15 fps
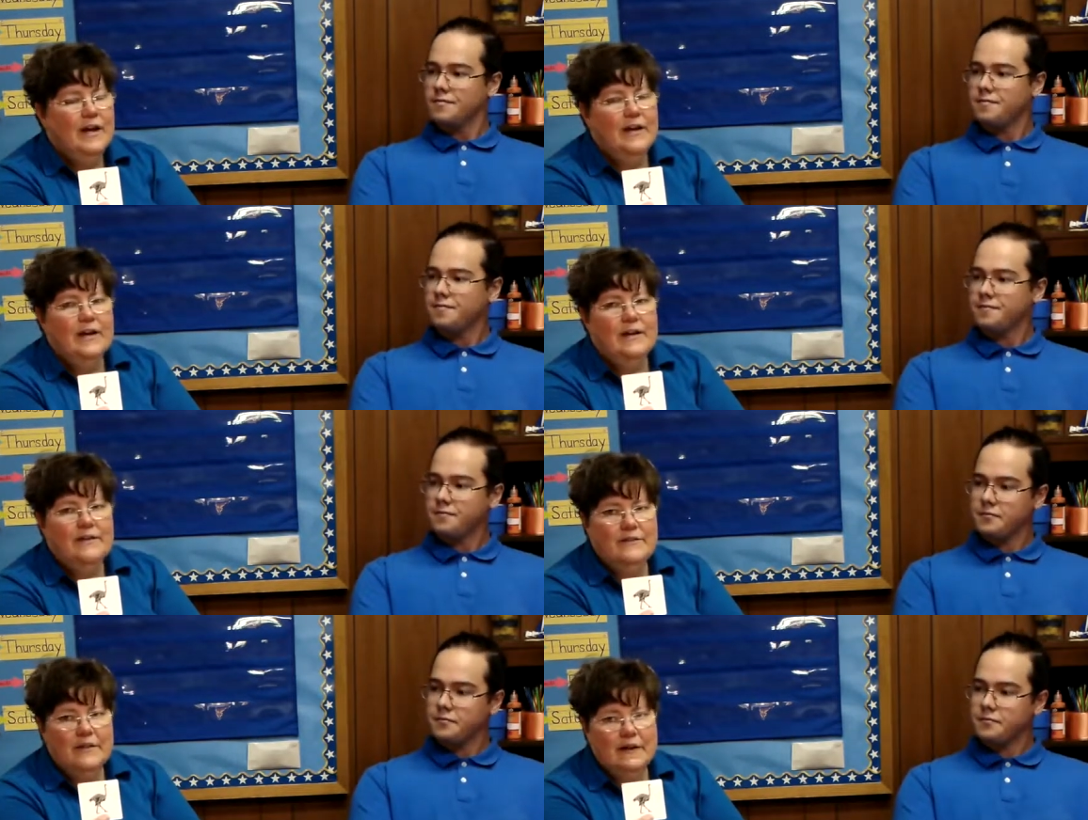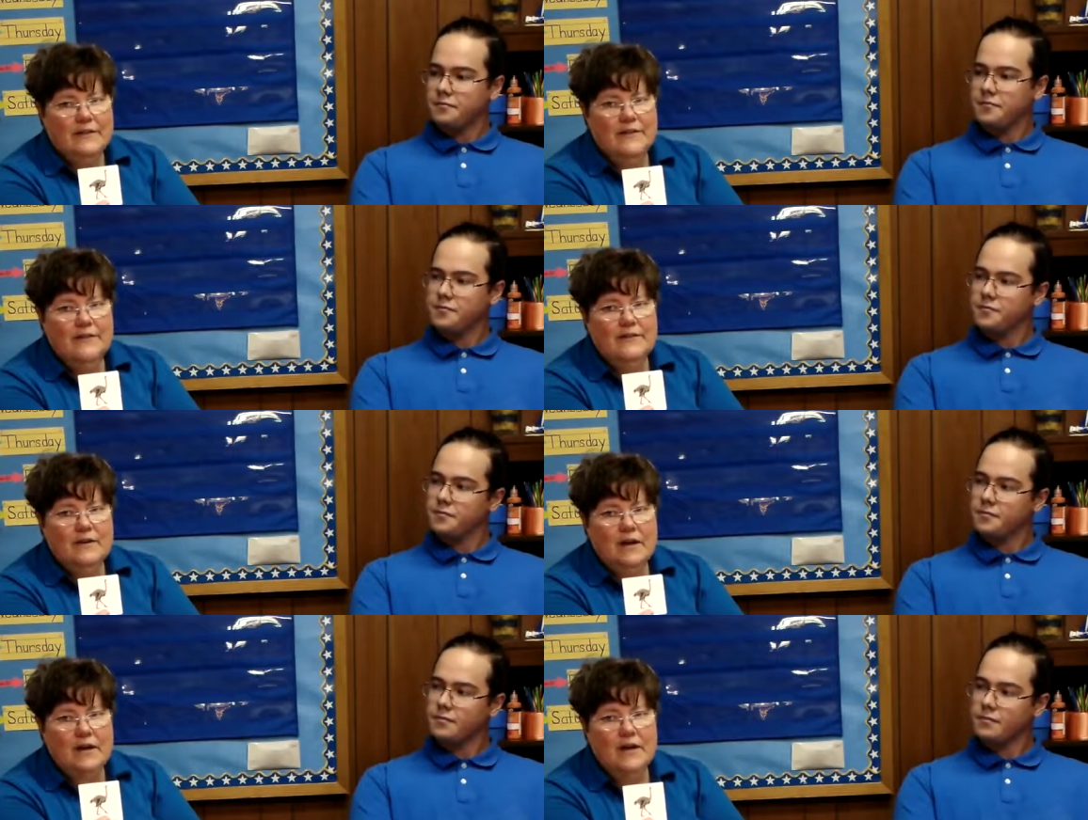Speaker 1: It does
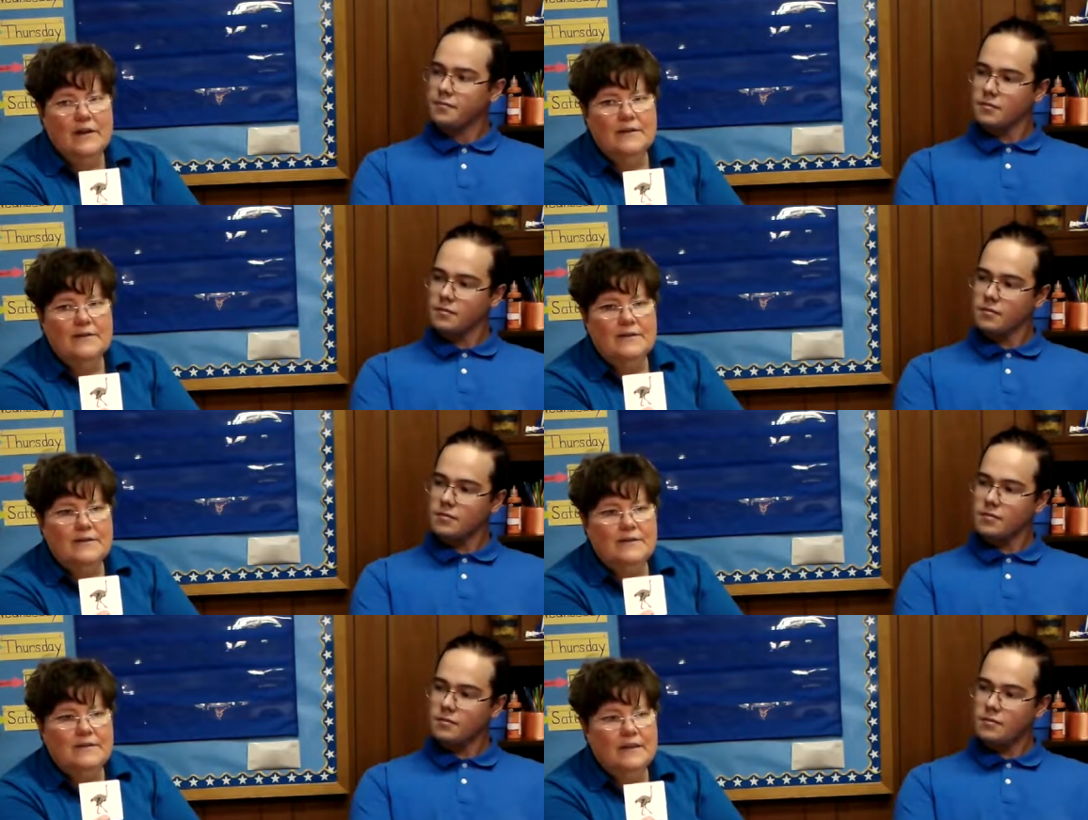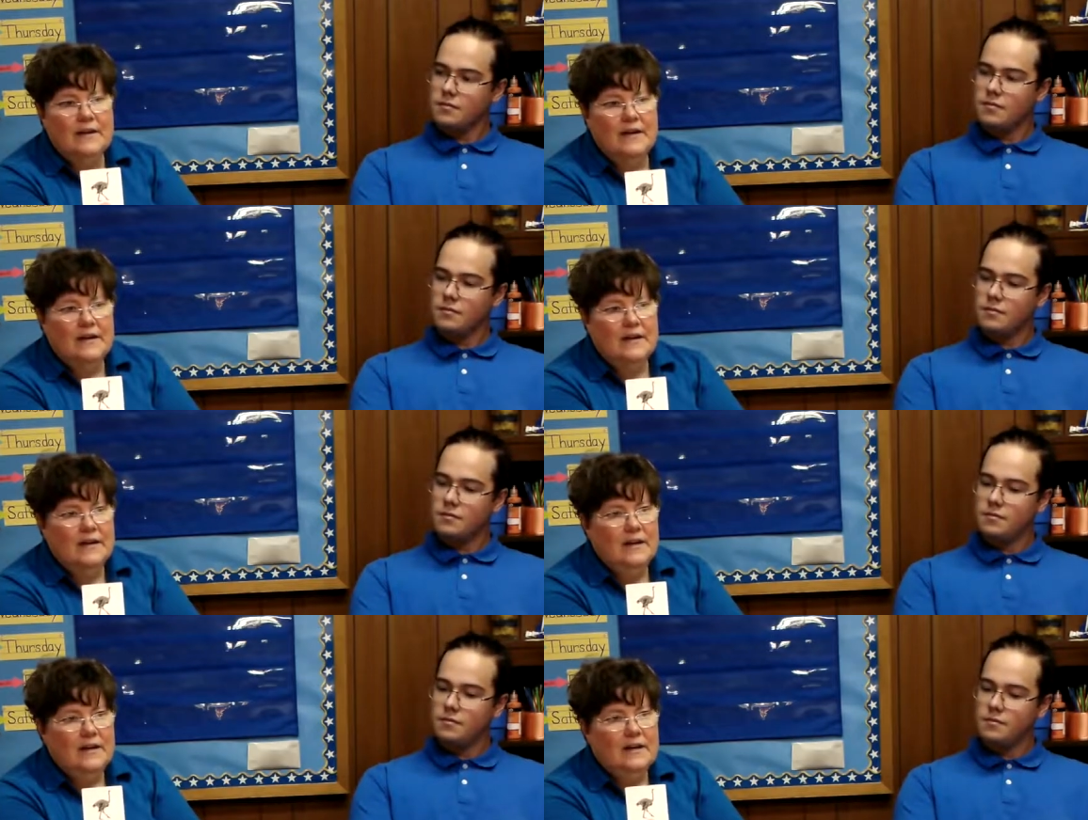not
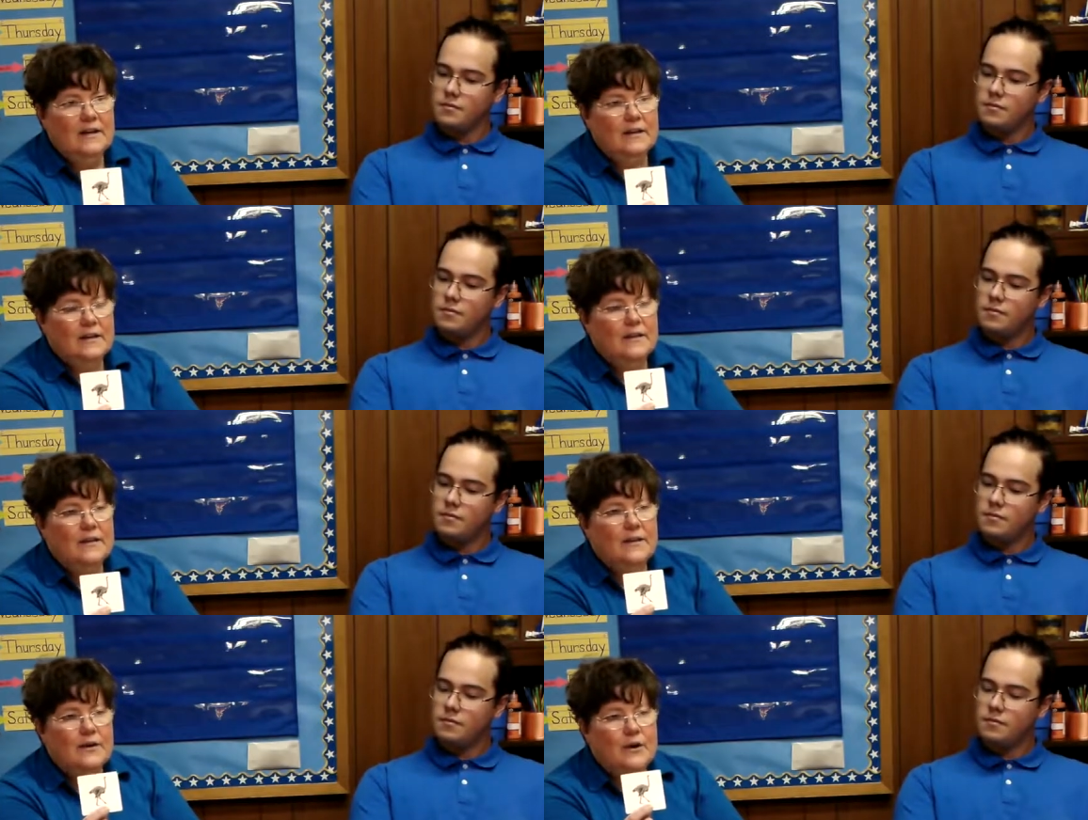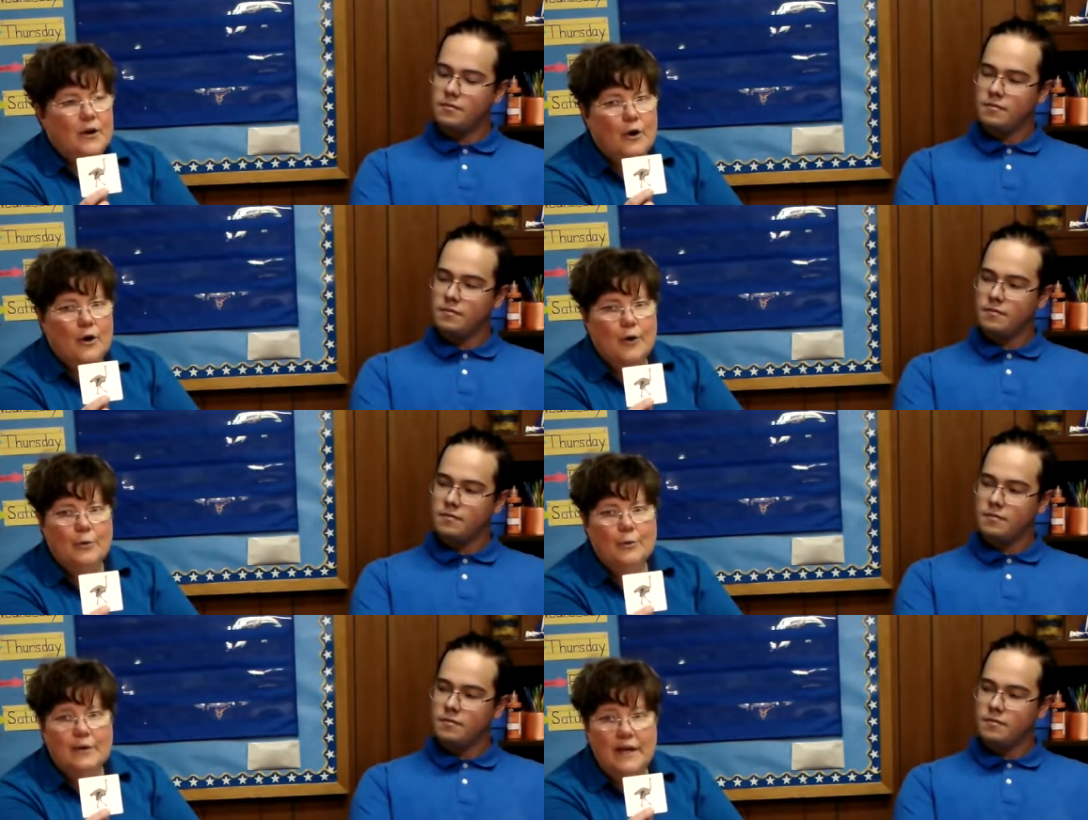say the
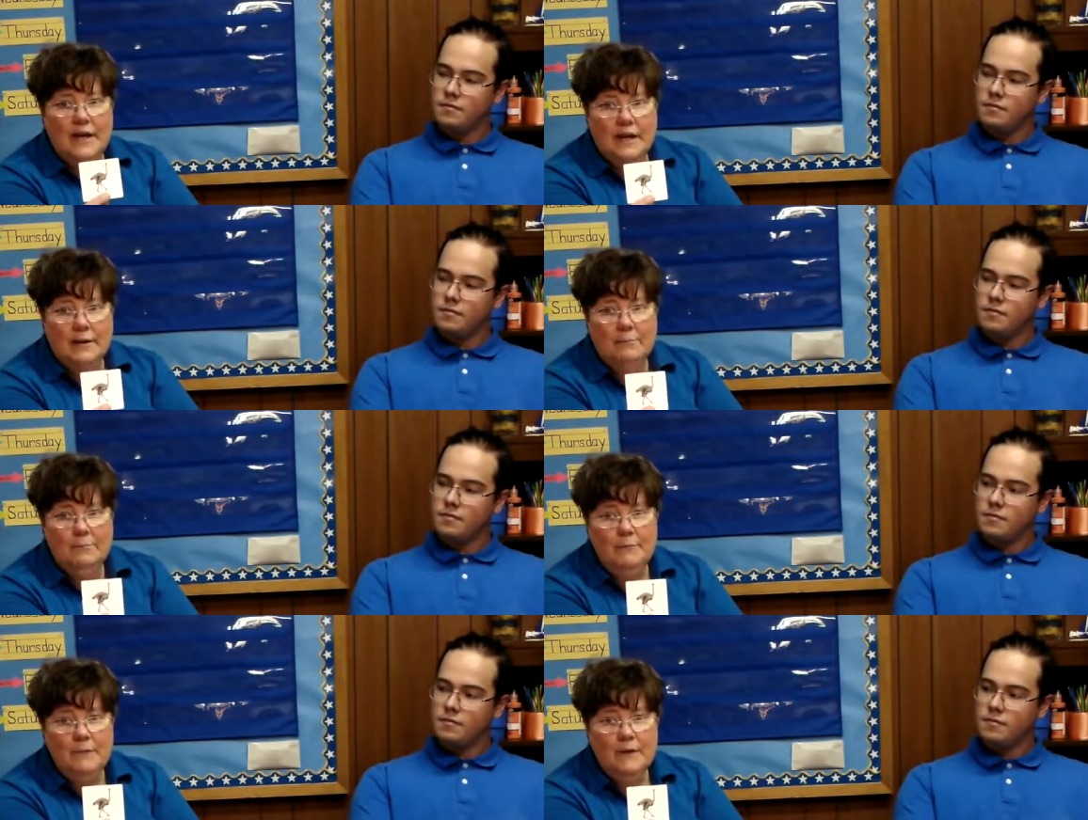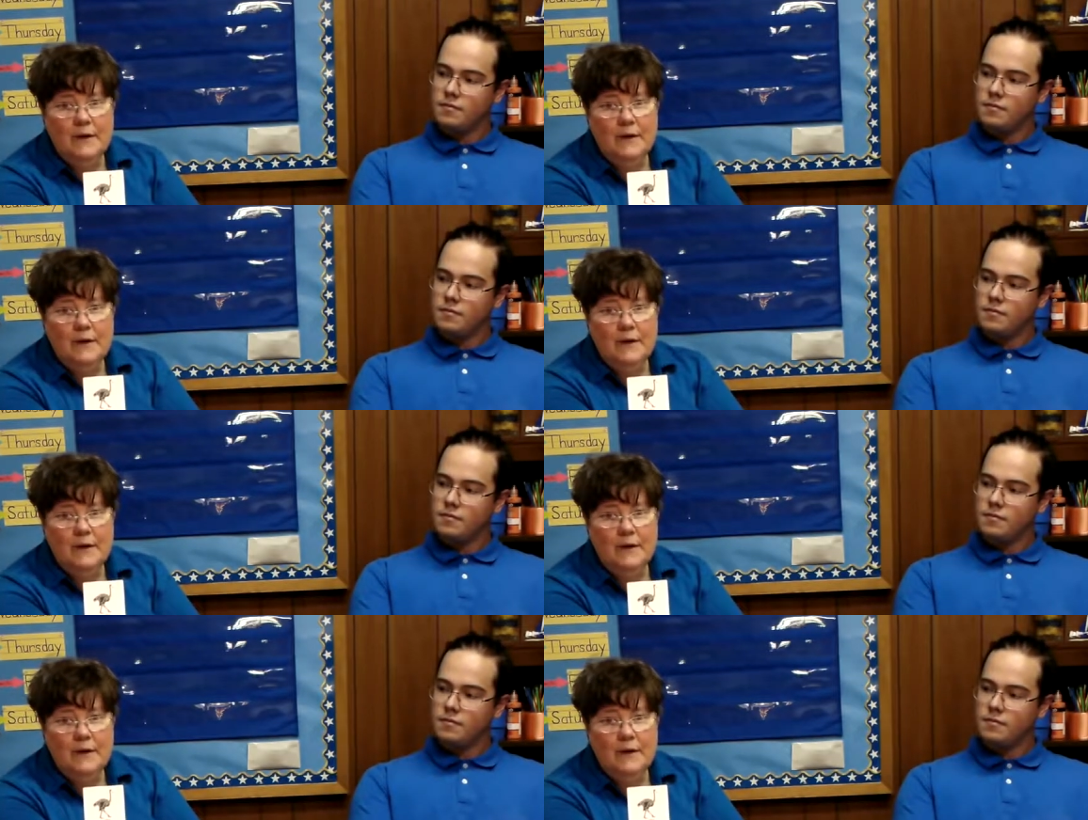O name.